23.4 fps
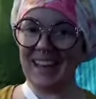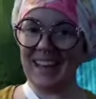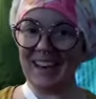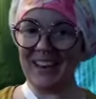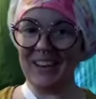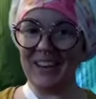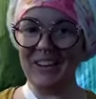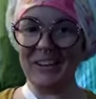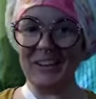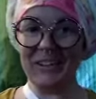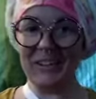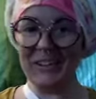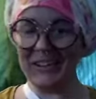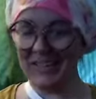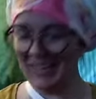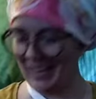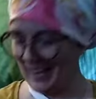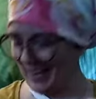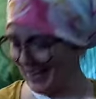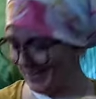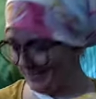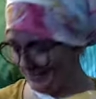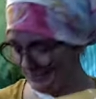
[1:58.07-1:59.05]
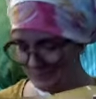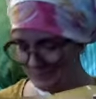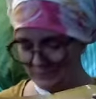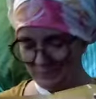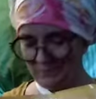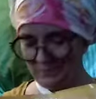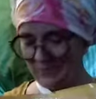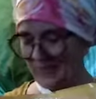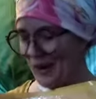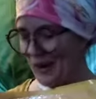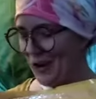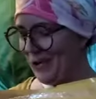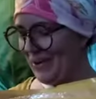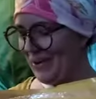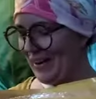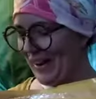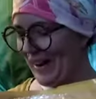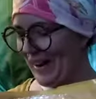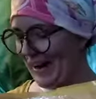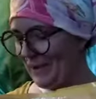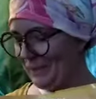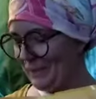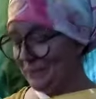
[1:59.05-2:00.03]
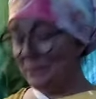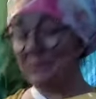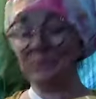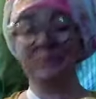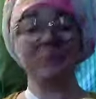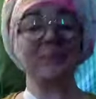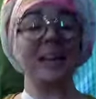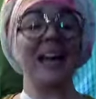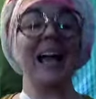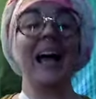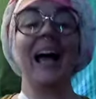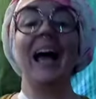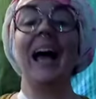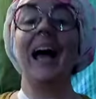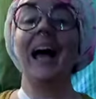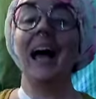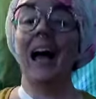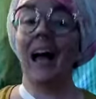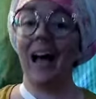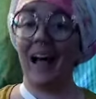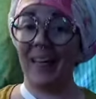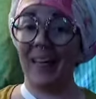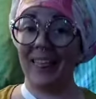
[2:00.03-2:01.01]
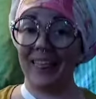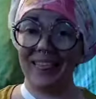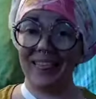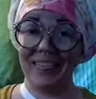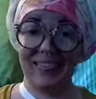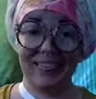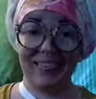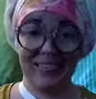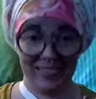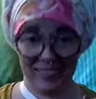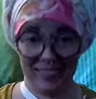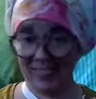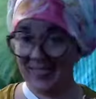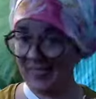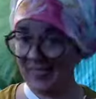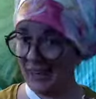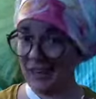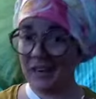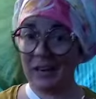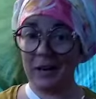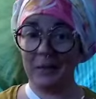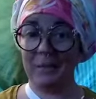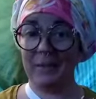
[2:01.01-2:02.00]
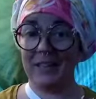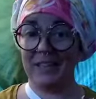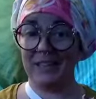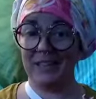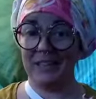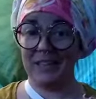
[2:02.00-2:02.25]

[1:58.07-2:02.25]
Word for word: fingers. They don't look like. Look okay. Like grandma's fingers. They're gonna be